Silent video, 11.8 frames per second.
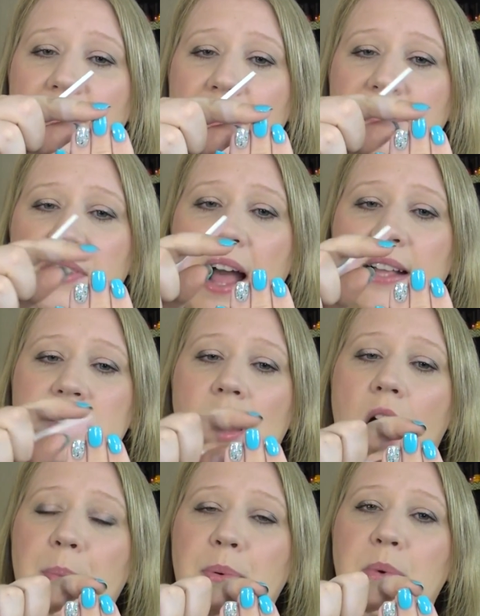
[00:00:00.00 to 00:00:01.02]
flat
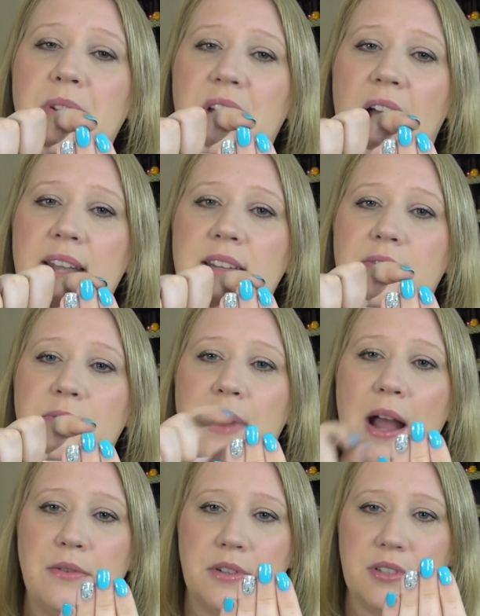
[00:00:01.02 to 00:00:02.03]
top with kind of
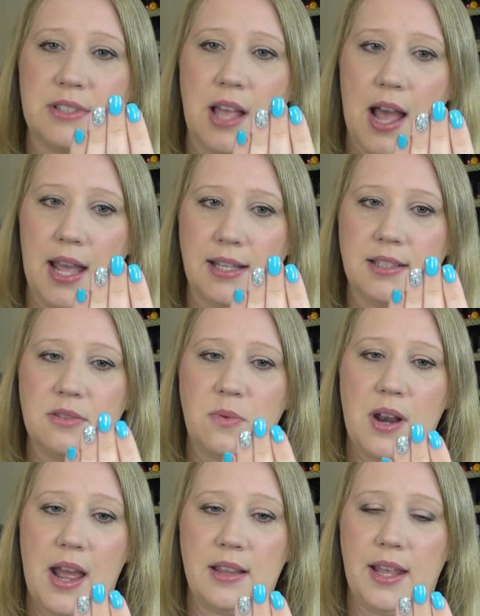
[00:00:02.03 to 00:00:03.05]
rounder sides is
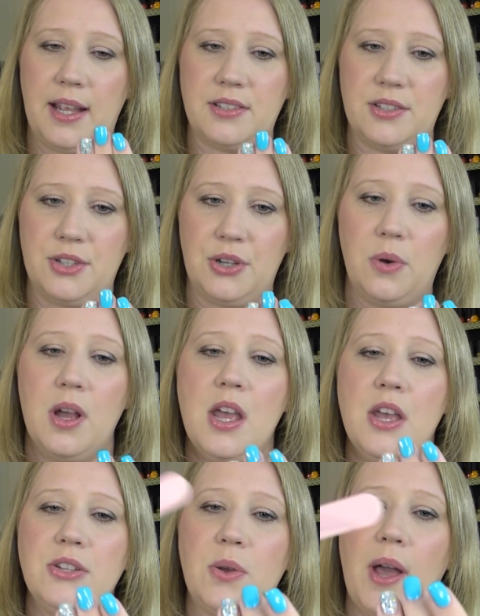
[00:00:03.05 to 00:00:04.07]
what I like to do.
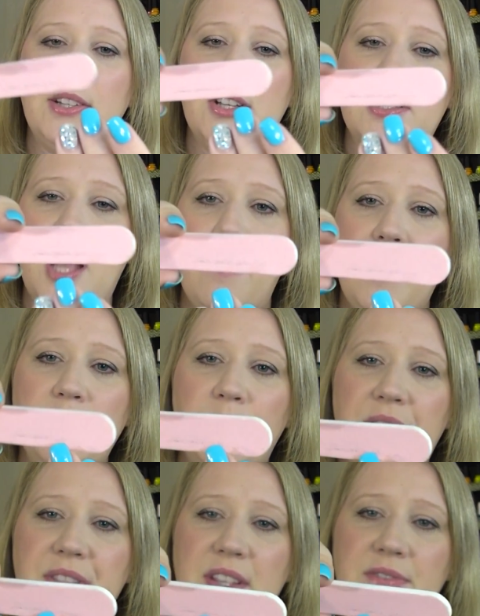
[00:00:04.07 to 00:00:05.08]
So I just come in
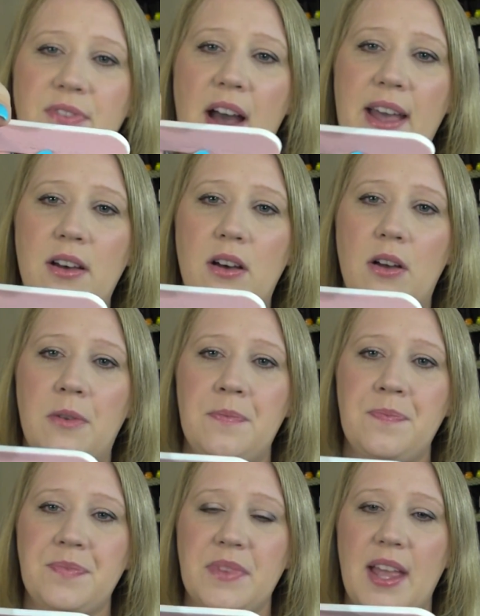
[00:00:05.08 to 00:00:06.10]
with this file
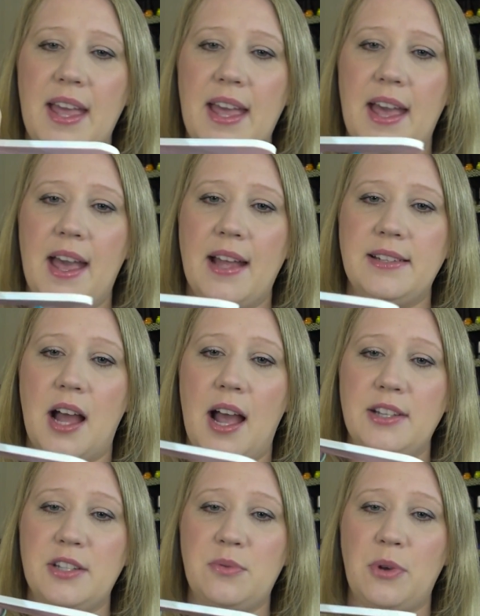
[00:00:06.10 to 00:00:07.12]
and
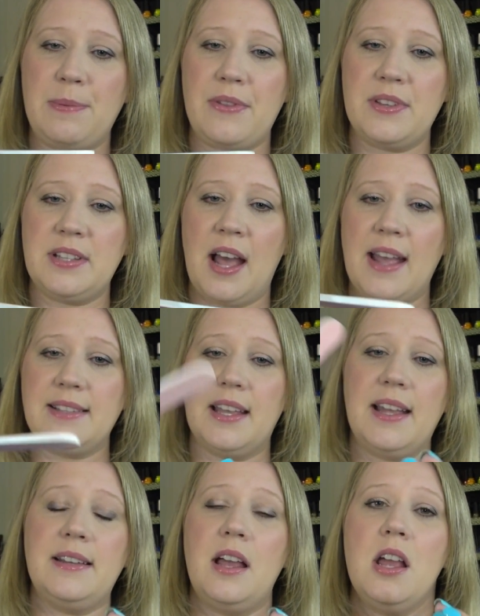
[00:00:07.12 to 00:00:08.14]
I just worry about the sides.
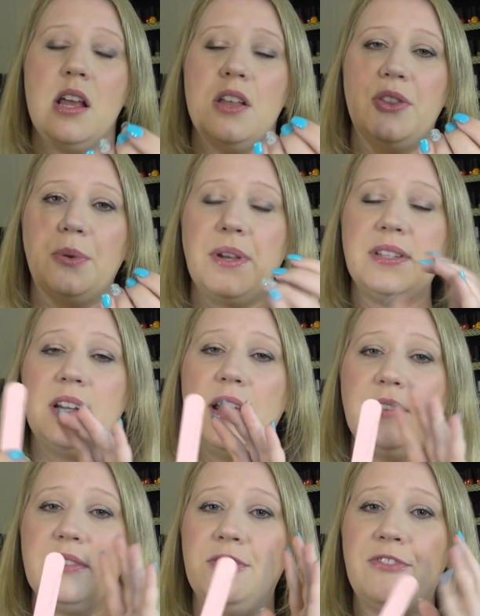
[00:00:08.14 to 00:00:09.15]
And the reason I
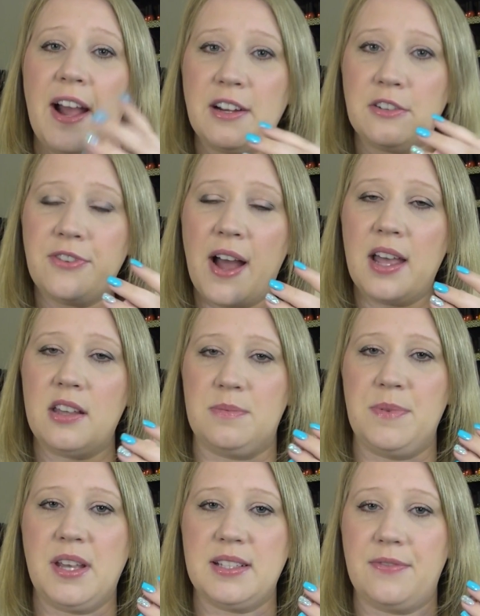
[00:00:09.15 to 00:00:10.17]
use a finer file is
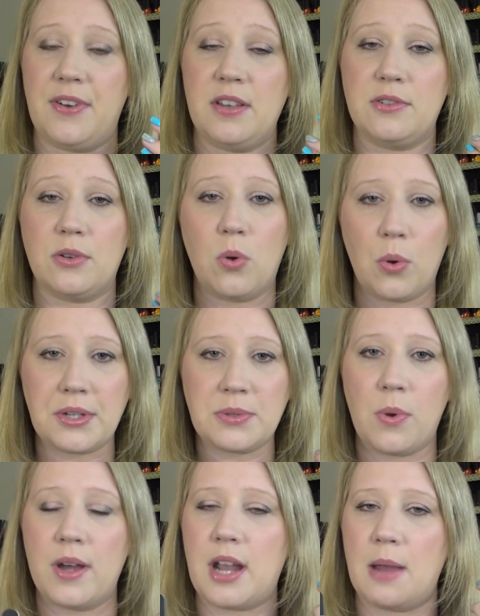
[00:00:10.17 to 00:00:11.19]
because if I use a coarse
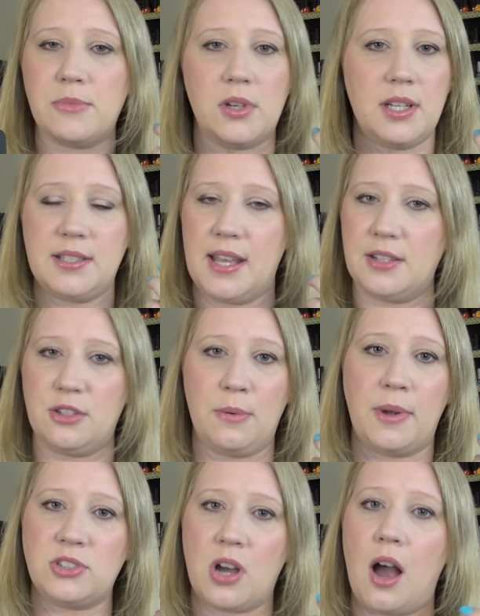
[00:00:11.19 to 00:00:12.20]
one, I'm going to take too
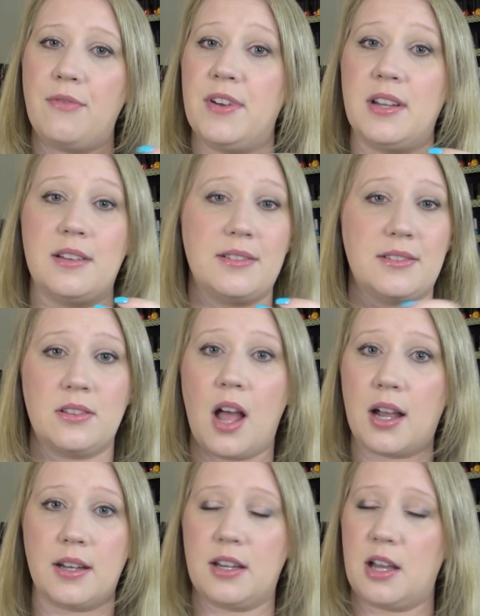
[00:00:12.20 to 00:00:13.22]
much off and it's
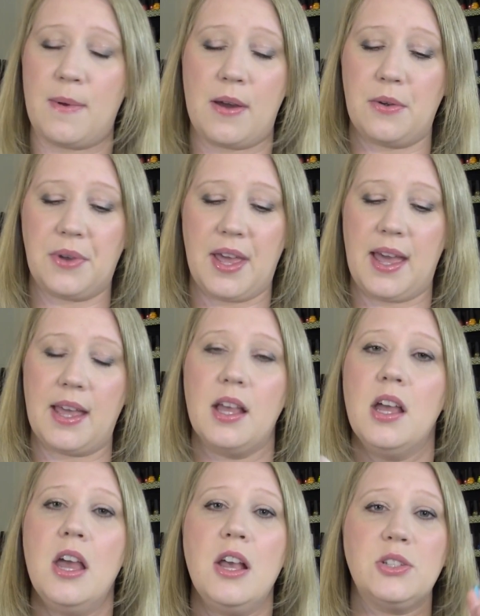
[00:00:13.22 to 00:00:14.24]
not going to come out okay.
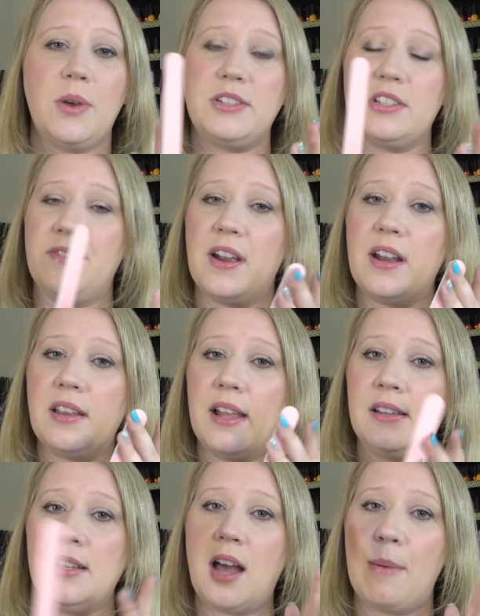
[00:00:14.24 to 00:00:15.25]
So I just very
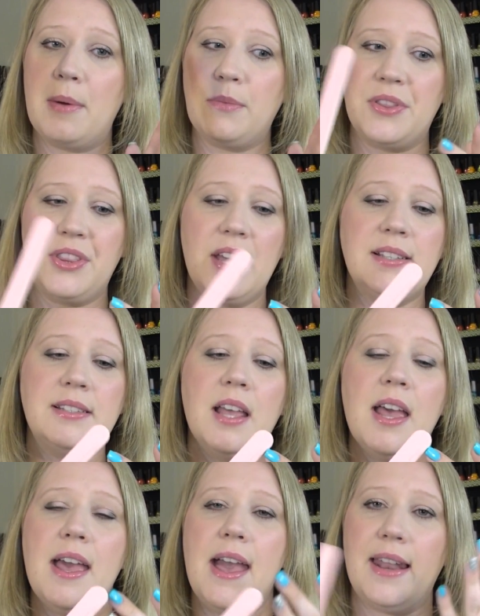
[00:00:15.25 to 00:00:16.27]
lightly come in with this
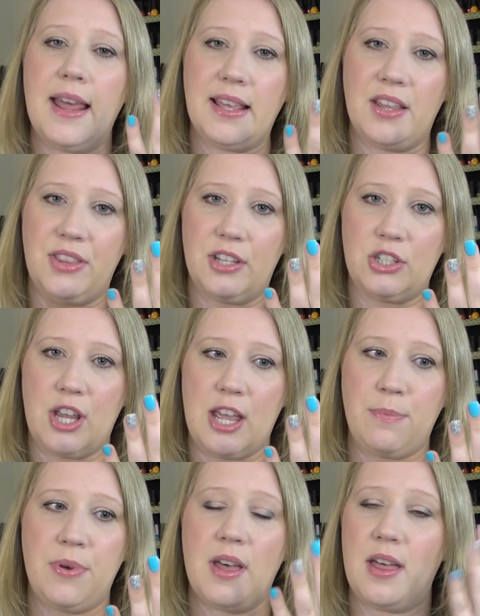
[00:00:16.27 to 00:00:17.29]
and I get the
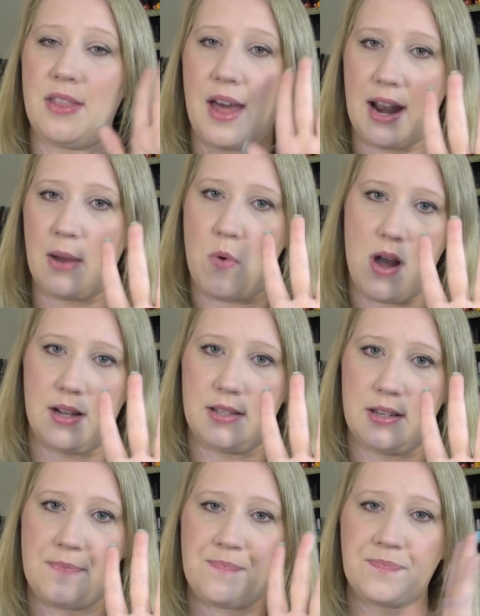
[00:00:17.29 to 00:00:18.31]
shape that I want.